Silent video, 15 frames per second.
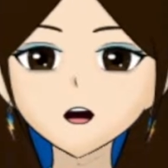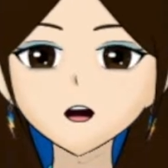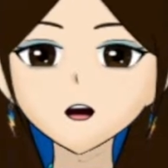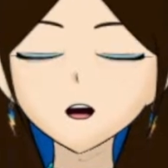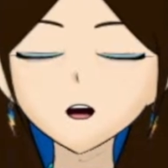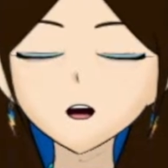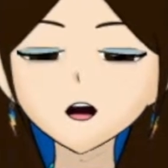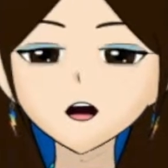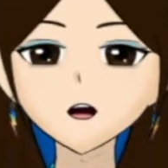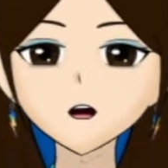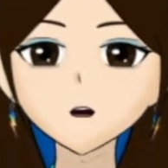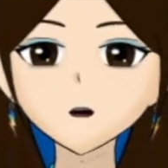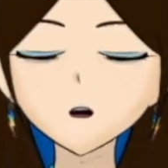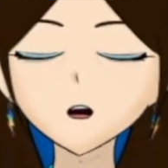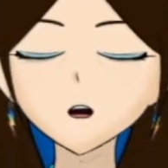were to
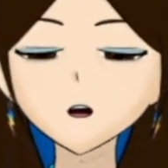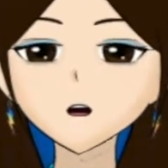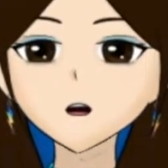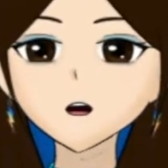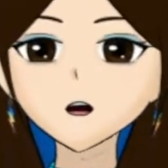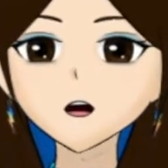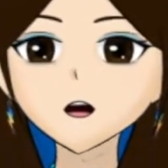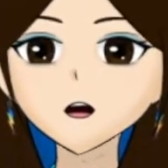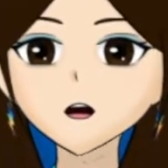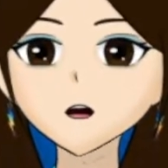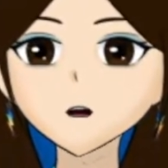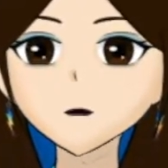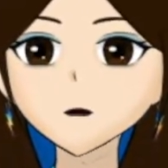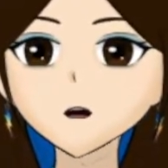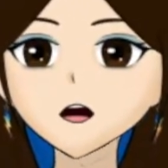just go watch a
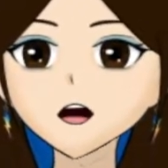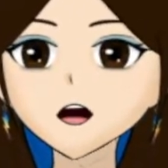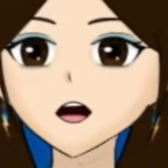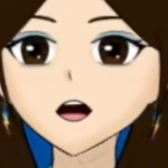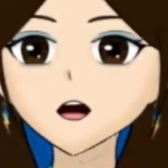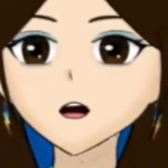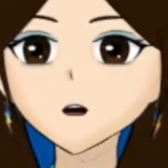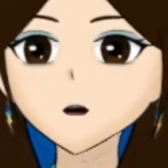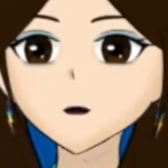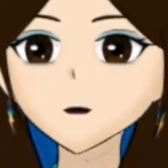new season.